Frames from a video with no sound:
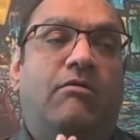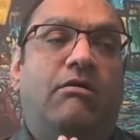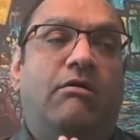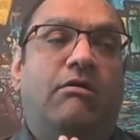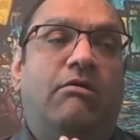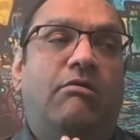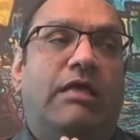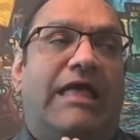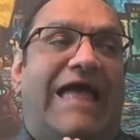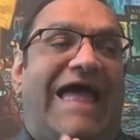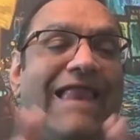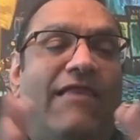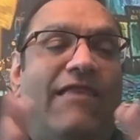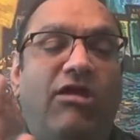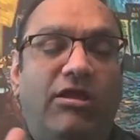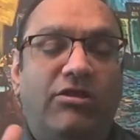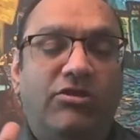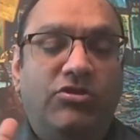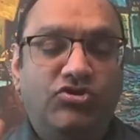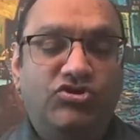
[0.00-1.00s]
I
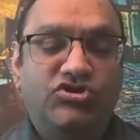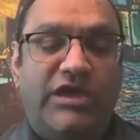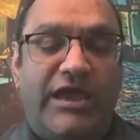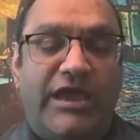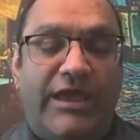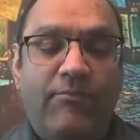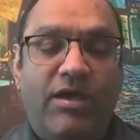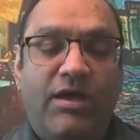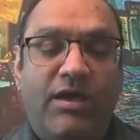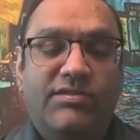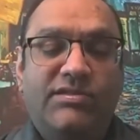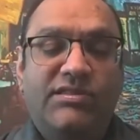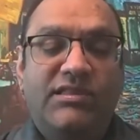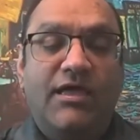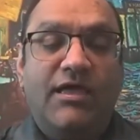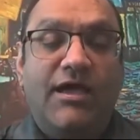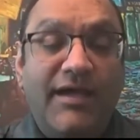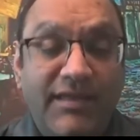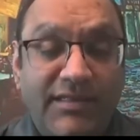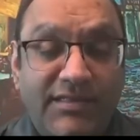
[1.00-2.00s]
like to share my
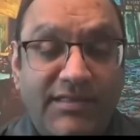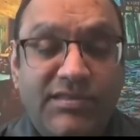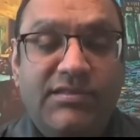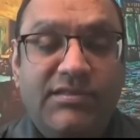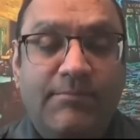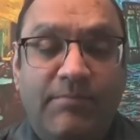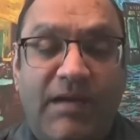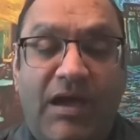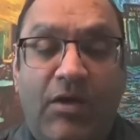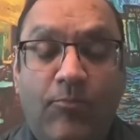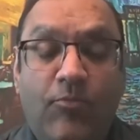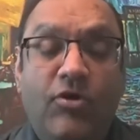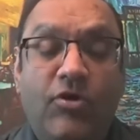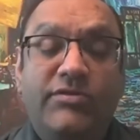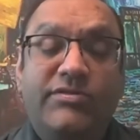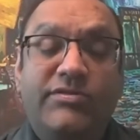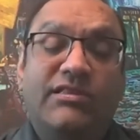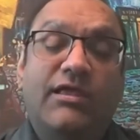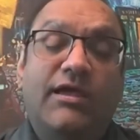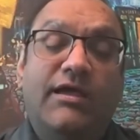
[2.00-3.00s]
slides,
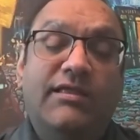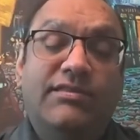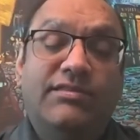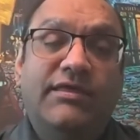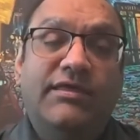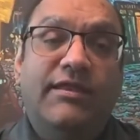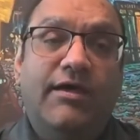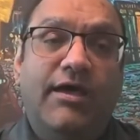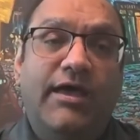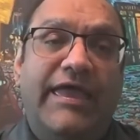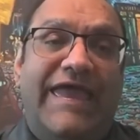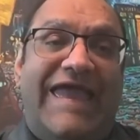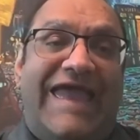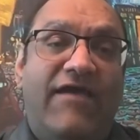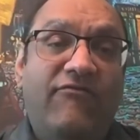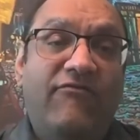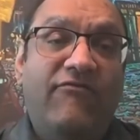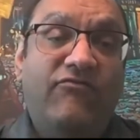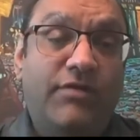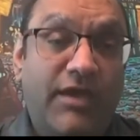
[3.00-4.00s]
PowerPoint slides that I
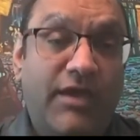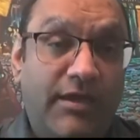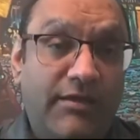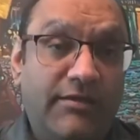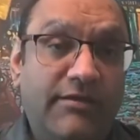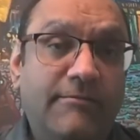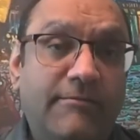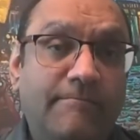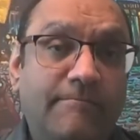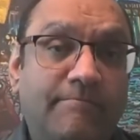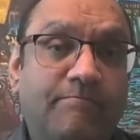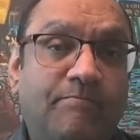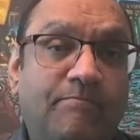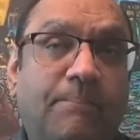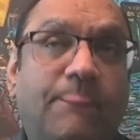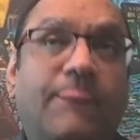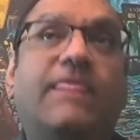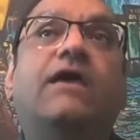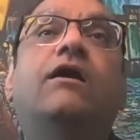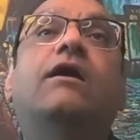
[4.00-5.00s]
have created
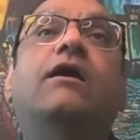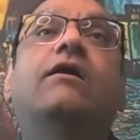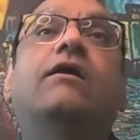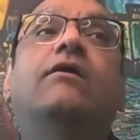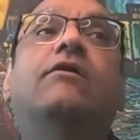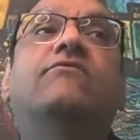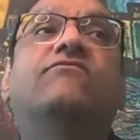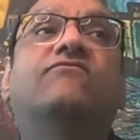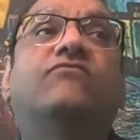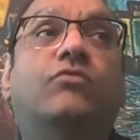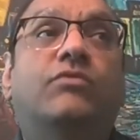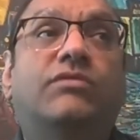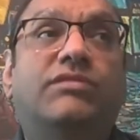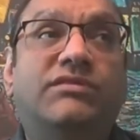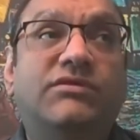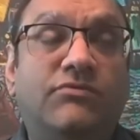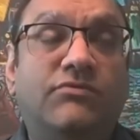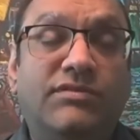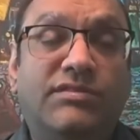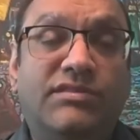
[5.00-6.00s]
for
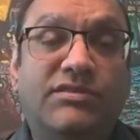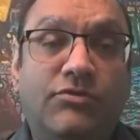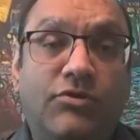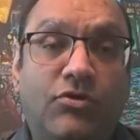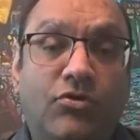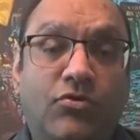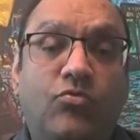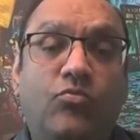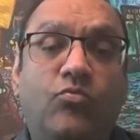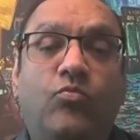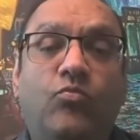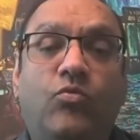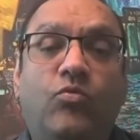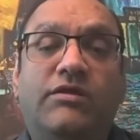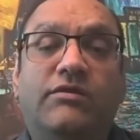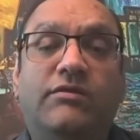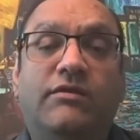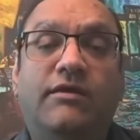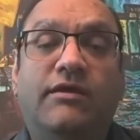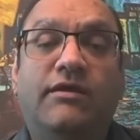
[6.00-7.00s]
students to know
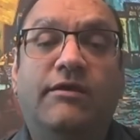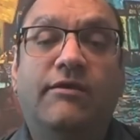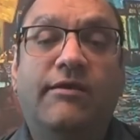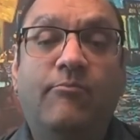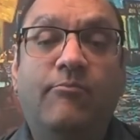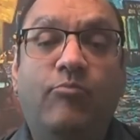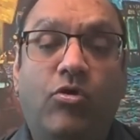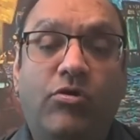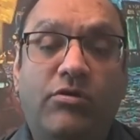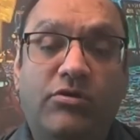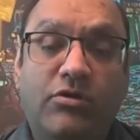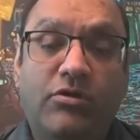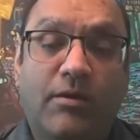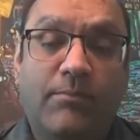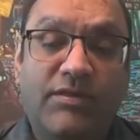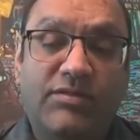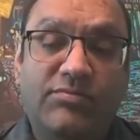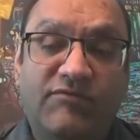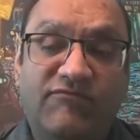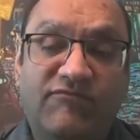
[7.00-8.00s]
what important
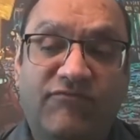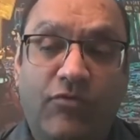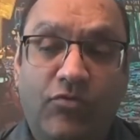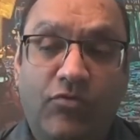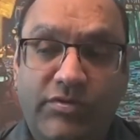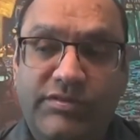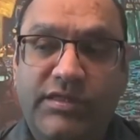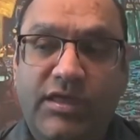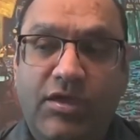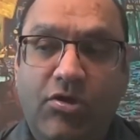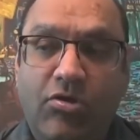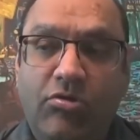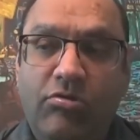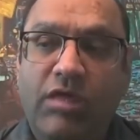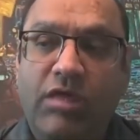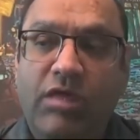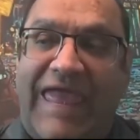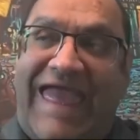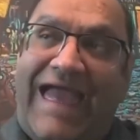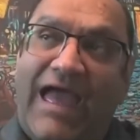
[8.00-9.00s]
topics we're focusing
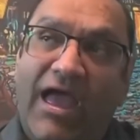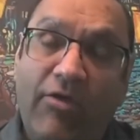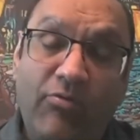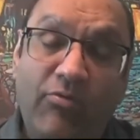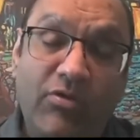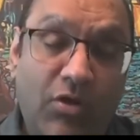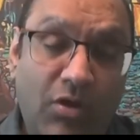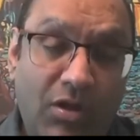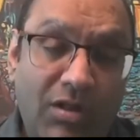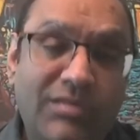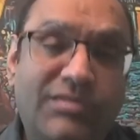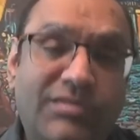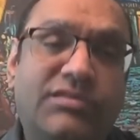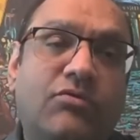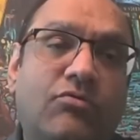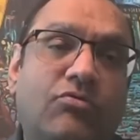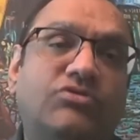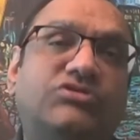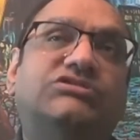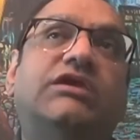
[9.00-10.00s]
on. I will
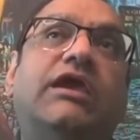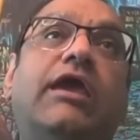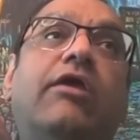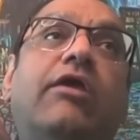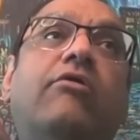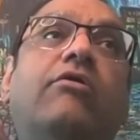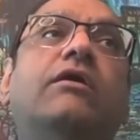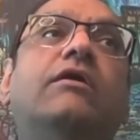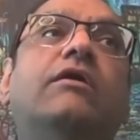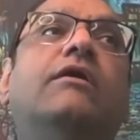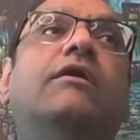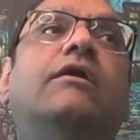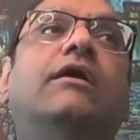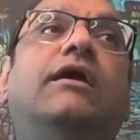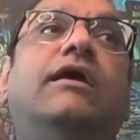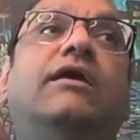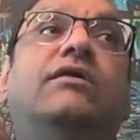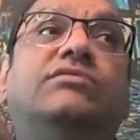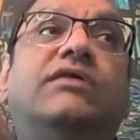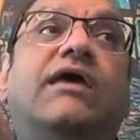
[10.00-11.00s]
also share
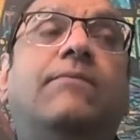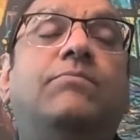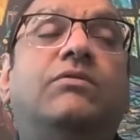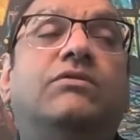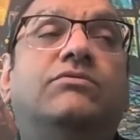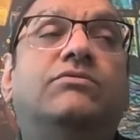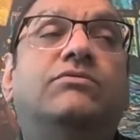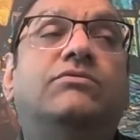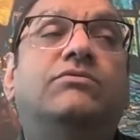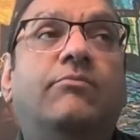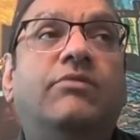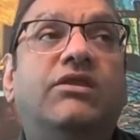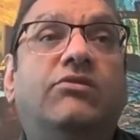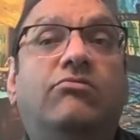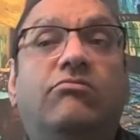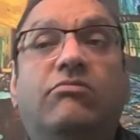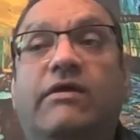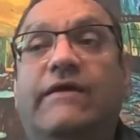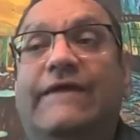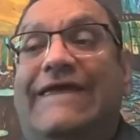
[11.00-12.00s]
examples,
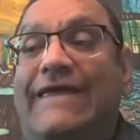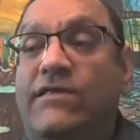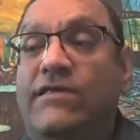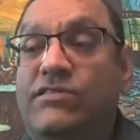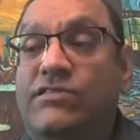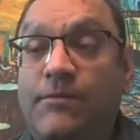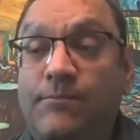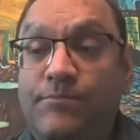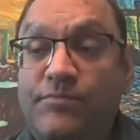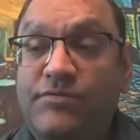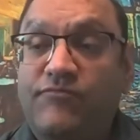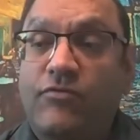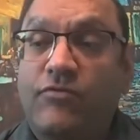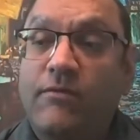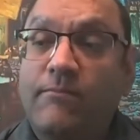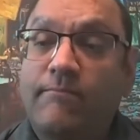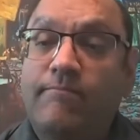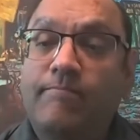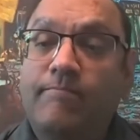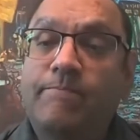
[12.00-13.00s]
excerpts
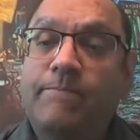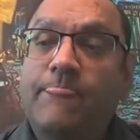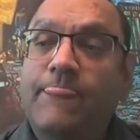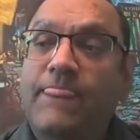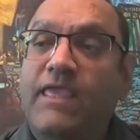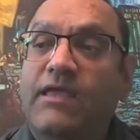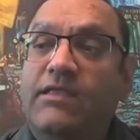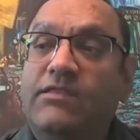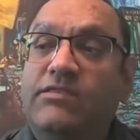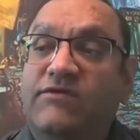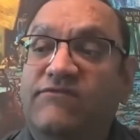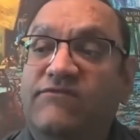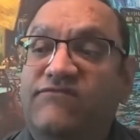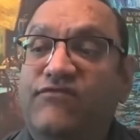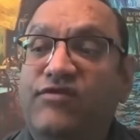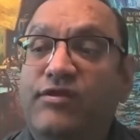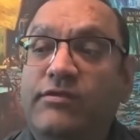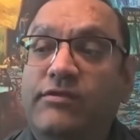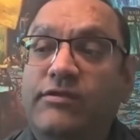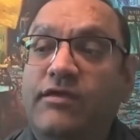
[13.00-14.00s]
from
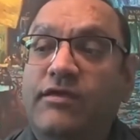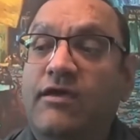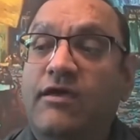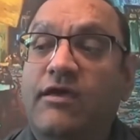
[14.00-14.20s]
different